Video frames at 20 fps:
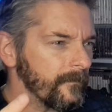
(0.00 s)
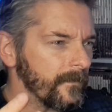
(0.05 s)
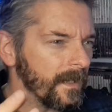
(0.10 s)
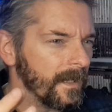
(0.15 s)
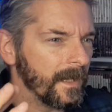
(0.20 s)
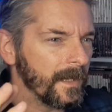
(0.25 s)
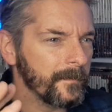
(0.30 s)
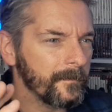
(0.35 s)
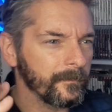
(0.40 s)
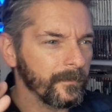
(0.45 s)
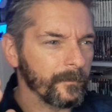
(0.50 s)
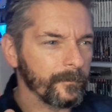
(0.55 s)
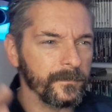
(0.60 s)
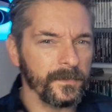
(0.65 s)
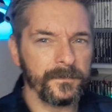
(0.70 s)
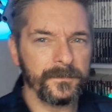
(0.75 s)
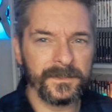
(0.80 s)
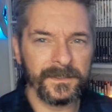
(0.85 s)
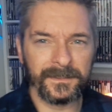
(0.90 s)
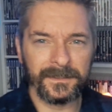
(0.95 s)
But
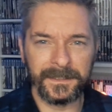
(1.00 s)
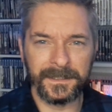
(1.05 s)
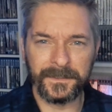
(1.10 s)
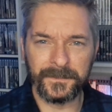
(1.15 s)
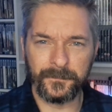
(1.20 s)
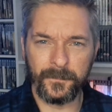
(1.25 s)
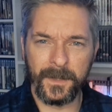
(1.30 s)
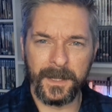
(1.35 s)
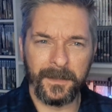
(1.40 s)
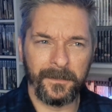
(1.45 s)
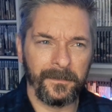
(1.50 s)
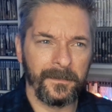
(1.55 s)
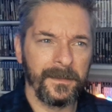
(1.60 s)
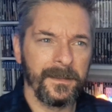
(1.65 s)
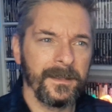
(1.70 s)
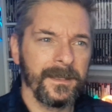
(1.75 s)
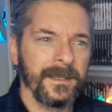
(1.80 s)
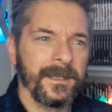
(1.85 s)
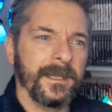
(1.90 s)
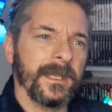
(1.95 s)
musically as well,
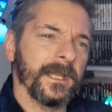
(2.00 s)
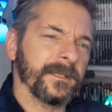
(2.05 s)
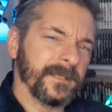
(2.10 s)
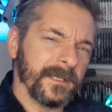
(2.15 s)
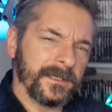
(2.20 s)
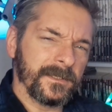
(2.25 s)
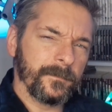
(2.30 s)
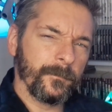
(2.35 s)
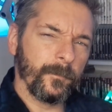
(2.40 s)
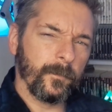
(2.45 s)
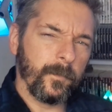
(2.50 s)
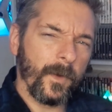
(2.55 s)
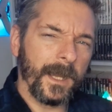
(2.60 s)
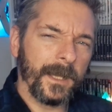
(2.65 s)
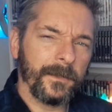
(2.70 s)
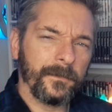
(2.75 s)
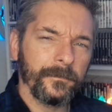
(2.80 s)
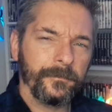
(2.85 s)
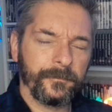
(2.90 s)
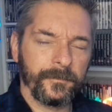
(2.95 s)
it takes a
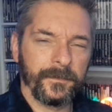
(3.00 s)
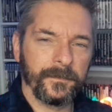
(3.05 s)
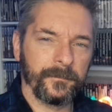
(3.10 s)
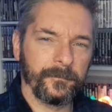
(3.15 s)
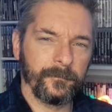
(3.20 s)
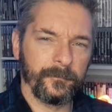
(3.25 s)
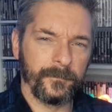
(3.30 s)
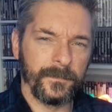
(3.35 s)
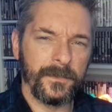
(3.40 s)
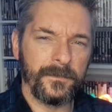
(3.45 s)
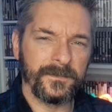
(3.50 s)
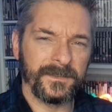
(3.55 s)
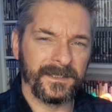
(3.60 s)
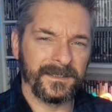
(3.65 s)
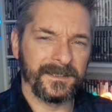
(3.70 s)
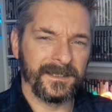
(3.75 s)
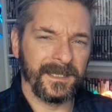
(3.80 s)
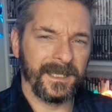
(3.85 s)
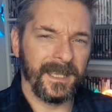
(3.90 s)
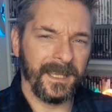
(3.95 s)
while for the music
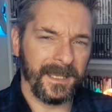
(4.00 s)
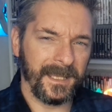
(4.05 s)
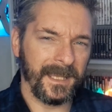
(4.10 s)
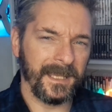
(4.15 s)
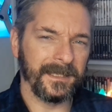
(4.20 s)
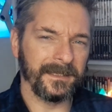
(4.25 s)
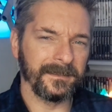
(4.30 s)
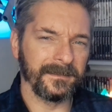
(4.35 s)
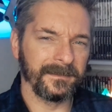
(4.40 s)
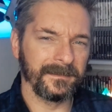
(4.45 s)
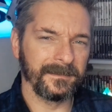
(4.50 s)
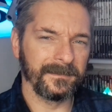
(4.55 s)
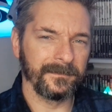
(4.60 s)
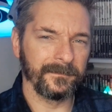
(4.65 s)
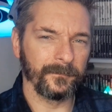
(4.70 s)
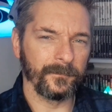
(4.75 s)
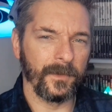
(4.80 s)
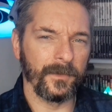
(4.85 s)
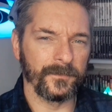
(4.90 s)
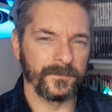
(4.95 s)
to kick in
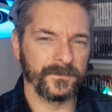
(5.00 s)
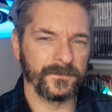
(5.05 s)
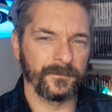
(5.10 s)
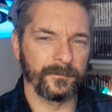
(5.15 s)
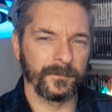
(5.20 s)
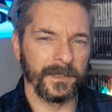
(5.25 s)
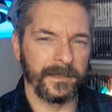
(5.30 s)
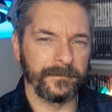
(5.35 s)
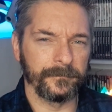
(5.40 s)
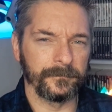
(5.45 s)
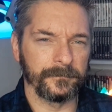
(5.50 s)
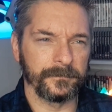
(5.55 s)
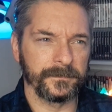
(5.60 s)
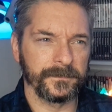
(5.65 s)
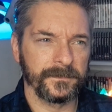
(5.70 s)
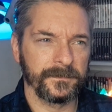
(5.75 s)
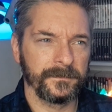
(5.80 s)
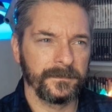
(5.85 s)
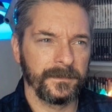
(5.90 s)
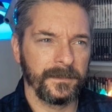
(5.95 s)
on some
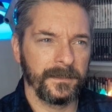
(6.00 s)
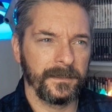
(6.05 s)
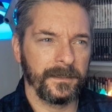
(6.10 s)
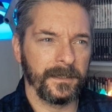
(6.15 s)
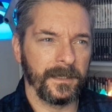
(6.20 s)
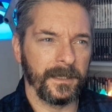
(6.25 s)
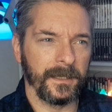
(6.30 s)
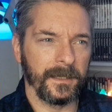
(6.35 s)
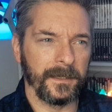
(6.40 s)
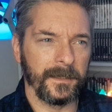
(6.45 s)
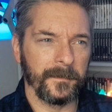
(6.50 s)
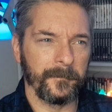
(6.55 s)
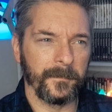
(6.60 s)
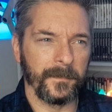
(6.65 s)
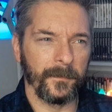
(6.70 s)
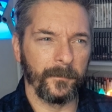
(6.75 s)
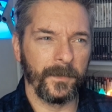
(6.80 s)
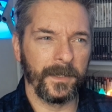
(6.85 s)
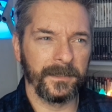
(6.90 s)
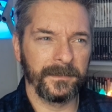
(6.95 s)
levels. And
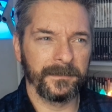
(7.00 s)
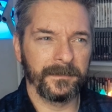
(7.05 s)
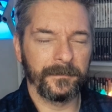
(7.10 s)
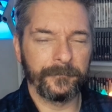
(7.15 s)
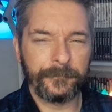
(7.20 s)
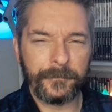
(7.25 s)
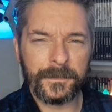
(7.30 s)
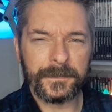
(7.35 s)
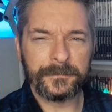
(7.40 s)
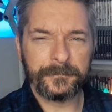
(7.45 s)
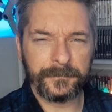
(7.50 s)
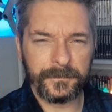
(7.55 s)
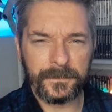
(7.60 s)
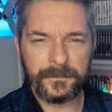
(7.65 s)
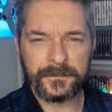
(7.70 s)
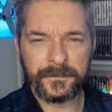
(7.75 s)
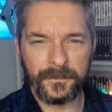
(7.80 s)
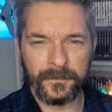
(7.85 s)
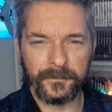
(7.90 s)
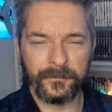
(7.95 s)
when the first few
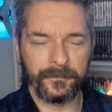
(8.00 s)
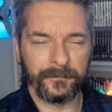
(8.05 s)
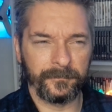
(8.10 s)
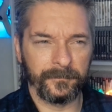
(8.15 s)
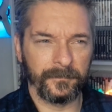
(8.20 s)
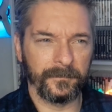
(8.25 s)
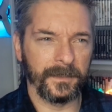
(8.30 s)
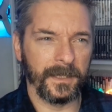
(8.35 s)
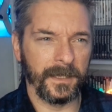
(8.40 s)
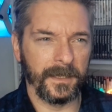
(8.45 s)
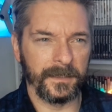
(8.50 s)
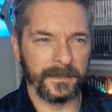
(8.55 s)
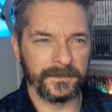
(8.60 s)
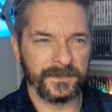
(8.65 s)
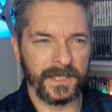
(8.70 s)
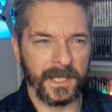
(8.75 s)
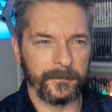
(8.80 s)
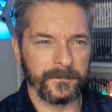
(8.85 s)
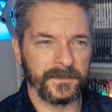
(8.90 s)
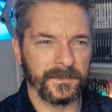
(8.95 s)
sort of
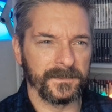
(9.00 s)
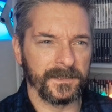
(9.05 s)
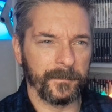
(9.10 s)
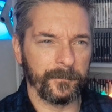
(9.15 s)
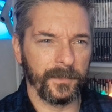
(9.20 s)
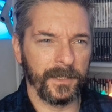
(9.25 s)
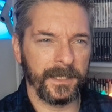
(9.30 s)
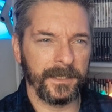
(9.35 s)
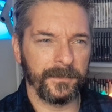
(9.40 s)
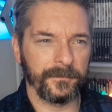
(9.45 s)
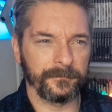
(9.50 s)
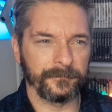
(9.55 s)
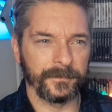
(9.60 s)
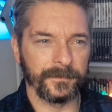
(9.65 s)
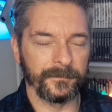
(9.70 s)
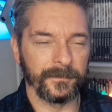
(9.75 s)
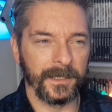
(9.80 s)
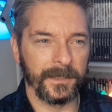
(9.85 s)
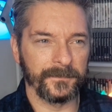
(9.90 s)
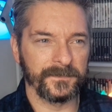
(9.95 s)
chapters I played
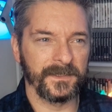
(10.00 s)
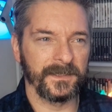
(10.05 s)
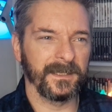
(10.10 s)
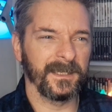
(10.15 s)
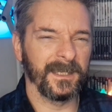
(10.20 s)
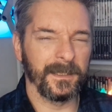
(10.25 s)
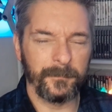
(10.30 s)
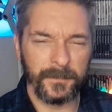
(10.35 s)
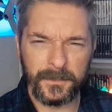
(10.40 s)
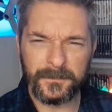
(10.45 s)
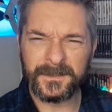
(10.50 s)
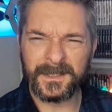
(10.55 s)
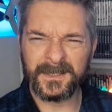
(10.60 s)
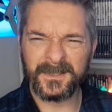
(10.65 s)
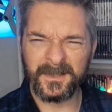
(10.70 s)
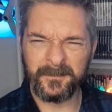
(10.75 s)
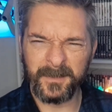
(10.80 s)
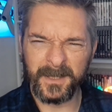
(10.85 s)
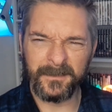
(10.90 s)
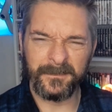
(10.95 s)
through, I was thinking the
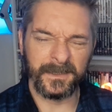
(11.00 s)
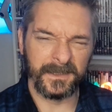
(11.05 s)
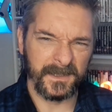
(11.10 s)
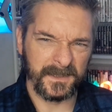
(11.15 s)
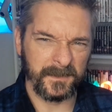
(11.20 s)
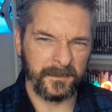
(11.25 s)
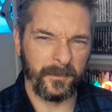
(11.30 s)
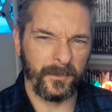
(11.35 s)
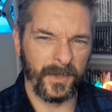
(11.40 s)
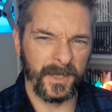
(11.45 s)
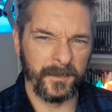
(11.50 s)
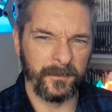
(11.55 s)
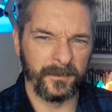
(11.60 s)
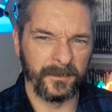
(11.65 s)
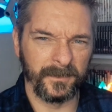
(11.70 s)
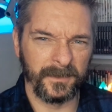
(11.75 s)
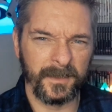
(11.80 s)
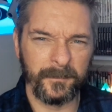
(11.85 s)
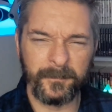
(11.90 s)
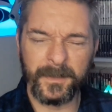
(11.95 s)
music's a bit of a
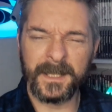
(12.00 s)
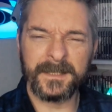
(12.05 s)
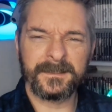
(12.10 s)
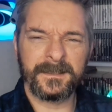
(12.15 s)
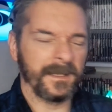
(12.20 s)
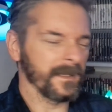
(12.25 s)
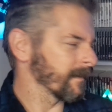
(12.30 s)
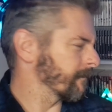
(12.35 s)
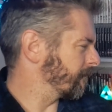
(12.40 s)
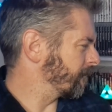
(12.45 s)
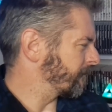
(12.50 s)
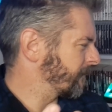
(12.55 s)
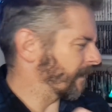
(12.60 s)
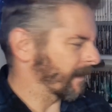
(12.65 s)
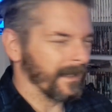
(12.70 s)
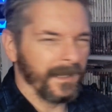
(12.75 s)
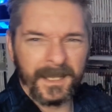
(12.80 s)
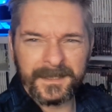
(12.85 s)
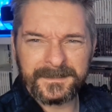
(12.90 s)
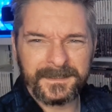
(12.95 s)
disappointment compared to like the
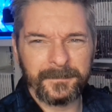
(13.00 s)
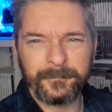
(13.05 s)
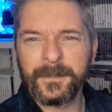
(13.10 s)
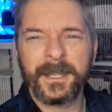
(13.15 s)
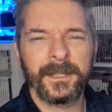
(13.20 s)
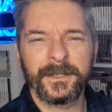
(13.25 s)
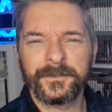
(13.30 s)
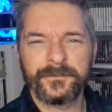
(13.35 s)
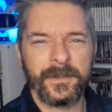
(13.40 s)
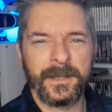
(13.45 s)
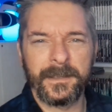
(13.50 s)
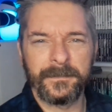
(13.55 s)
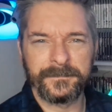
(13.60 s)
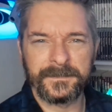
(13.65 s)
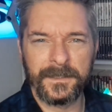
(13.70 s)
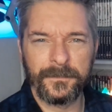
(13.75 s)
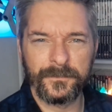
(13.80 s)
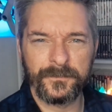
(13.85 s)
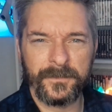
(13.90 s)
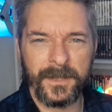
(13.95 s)
classic Mega Drive
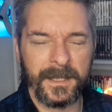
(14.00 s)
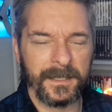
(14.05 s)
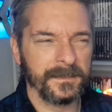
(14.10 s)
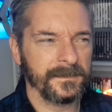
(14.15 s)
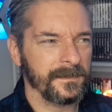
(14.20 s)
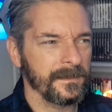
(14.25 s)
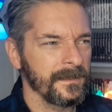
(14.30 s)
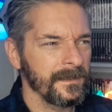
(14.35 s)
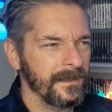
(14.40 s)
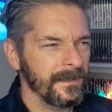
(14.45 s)
soundtracks.